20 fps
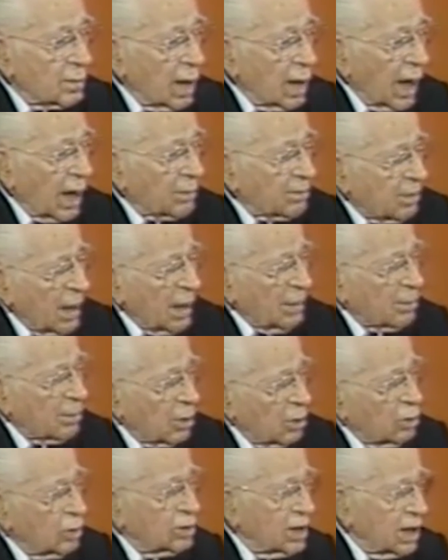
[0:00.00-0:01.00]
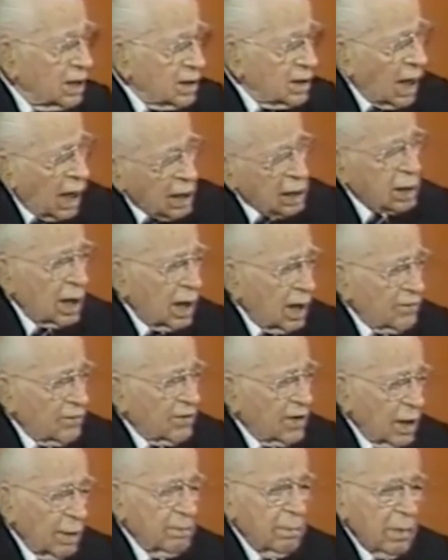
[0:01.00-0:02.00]
And people who did not love
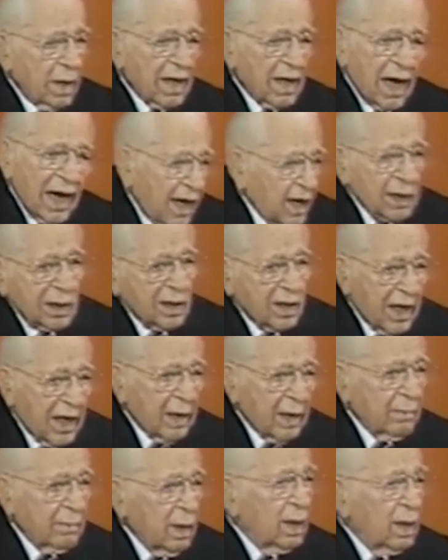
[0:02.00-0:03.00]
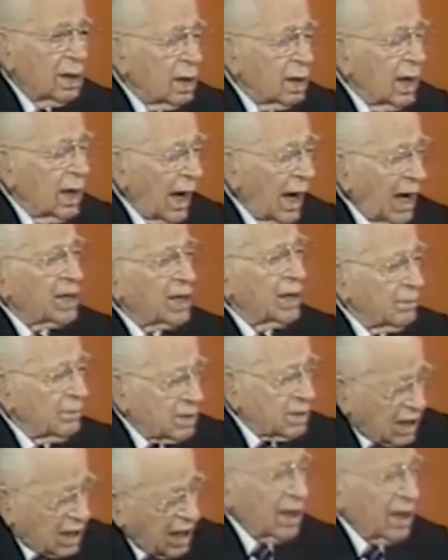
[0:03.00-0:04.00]
him but hated him had
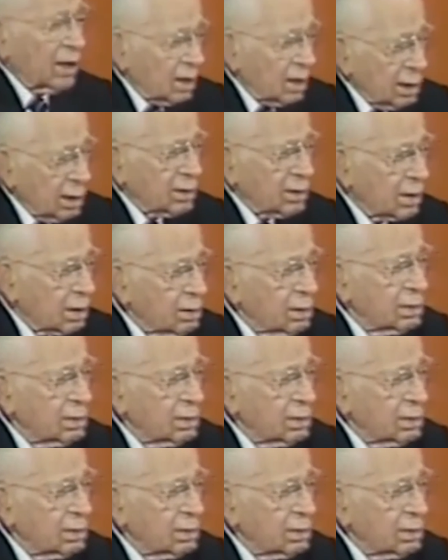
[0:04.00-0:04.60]
him killed.